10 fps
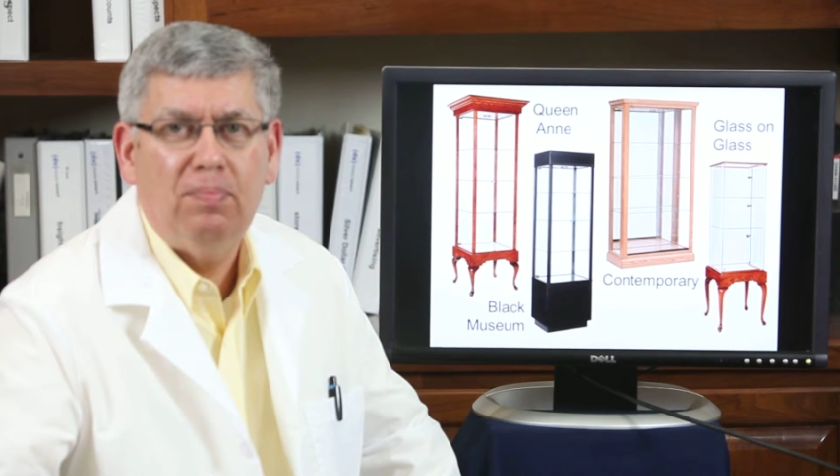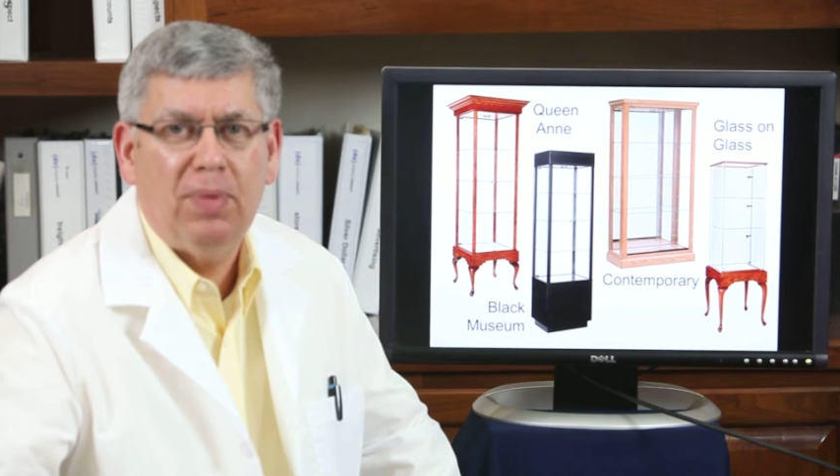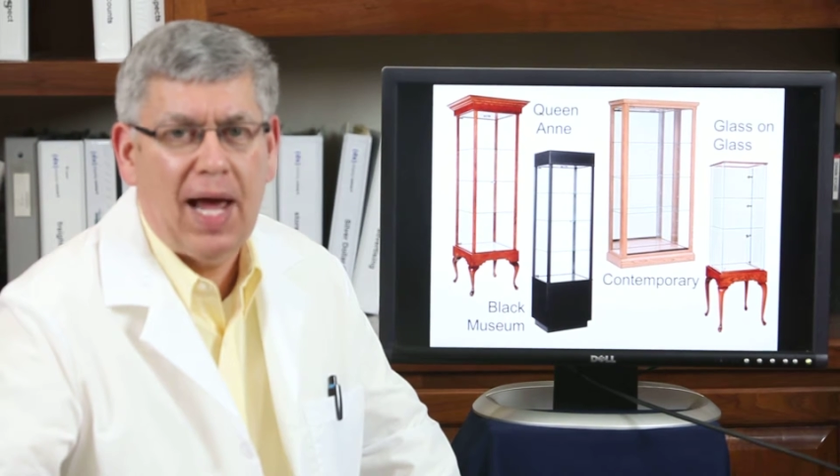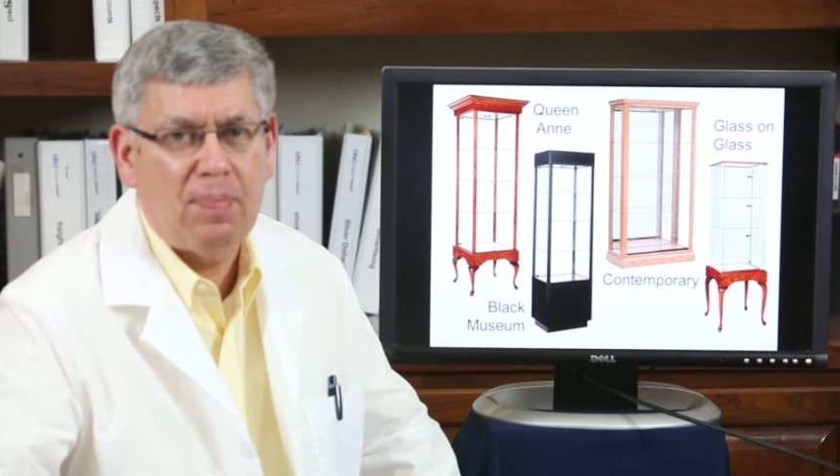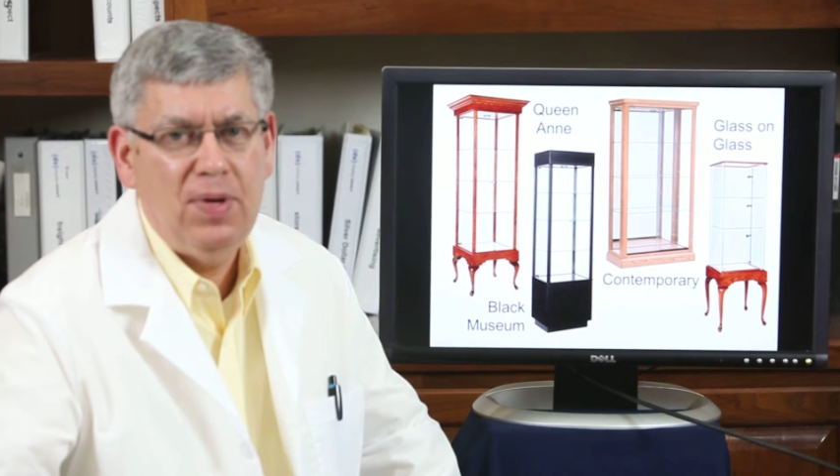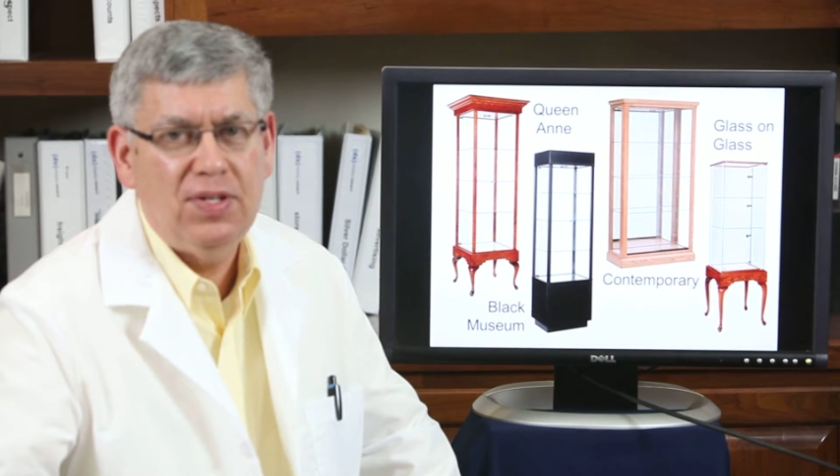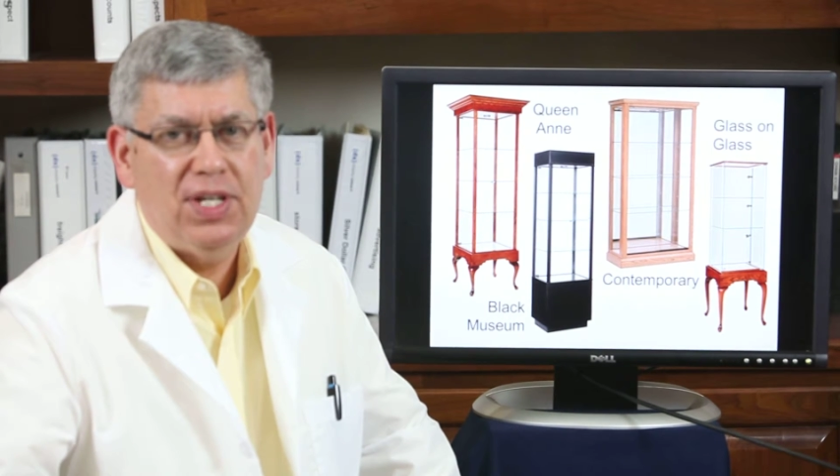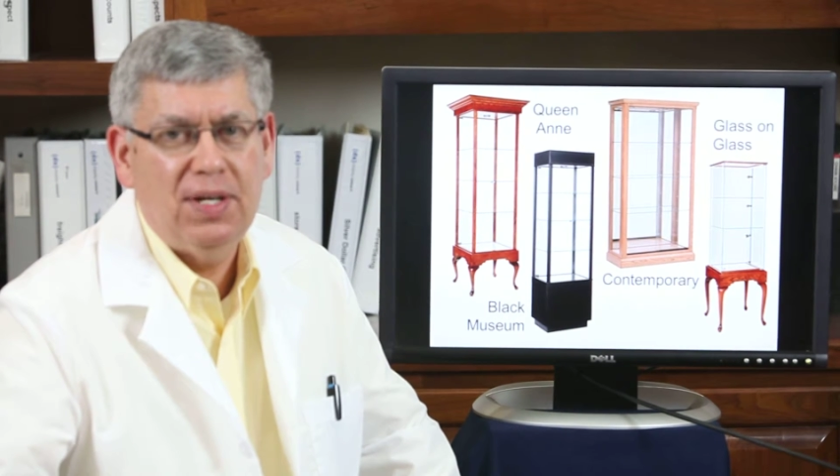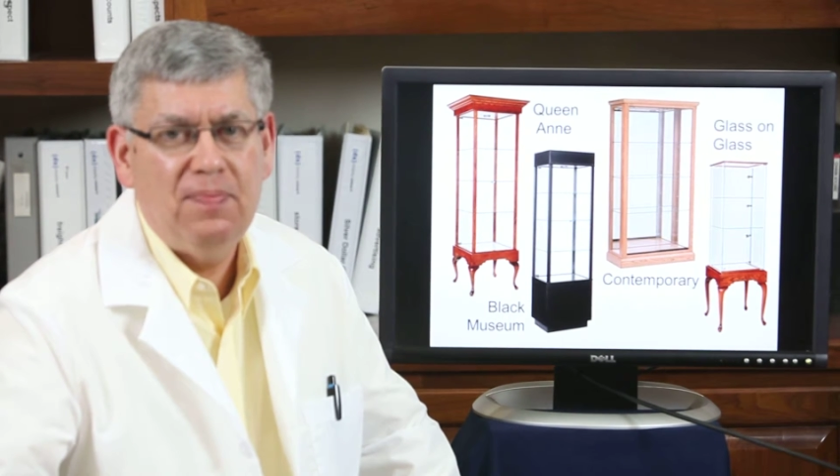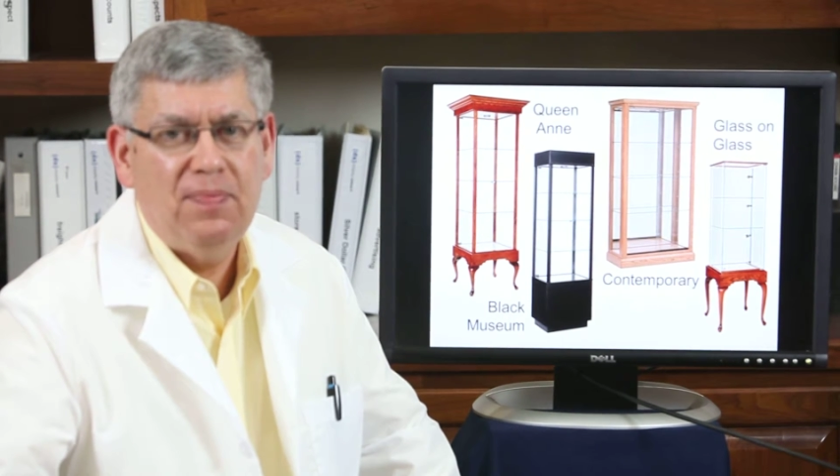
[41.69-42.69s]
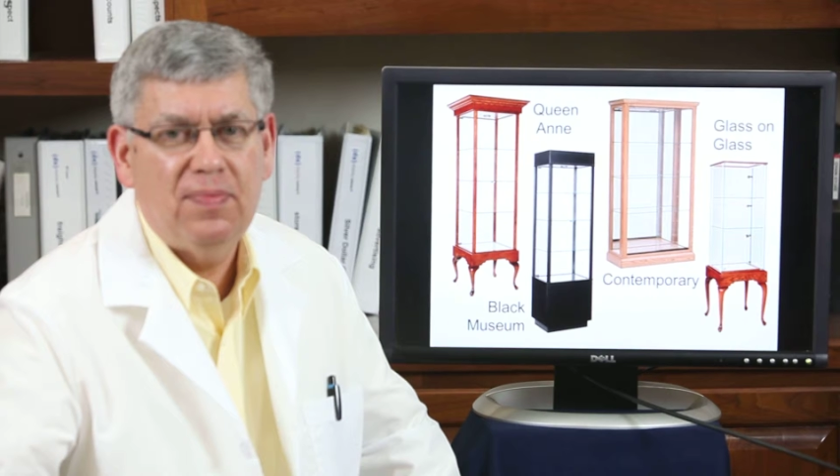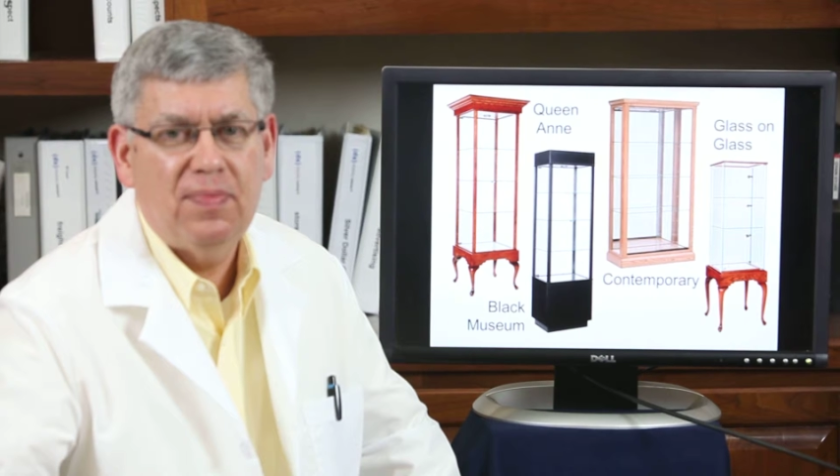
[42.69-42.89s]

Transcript: Black Museum,